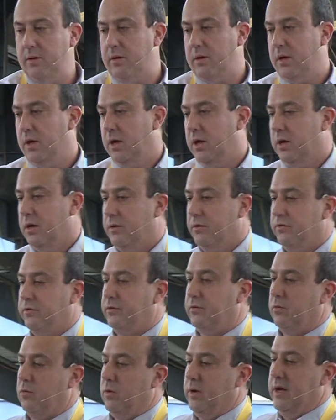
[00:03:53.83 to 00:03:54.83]

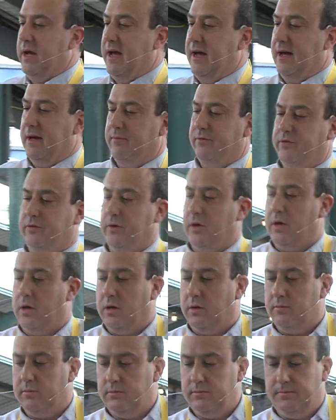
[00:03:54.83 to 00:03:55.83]
is we have
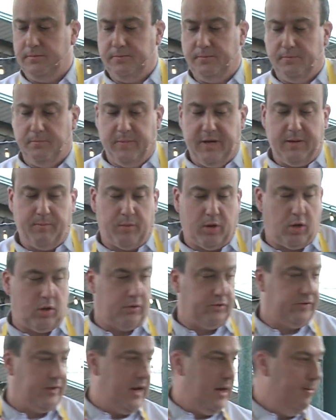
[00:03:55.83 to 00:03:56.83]
some
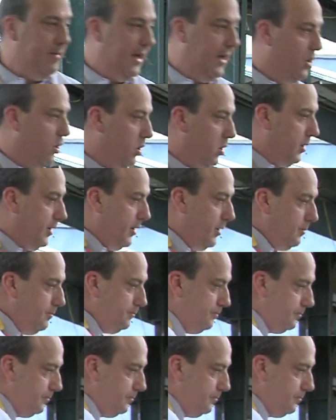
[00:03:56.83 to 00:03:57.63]
meatballs that I made earlier.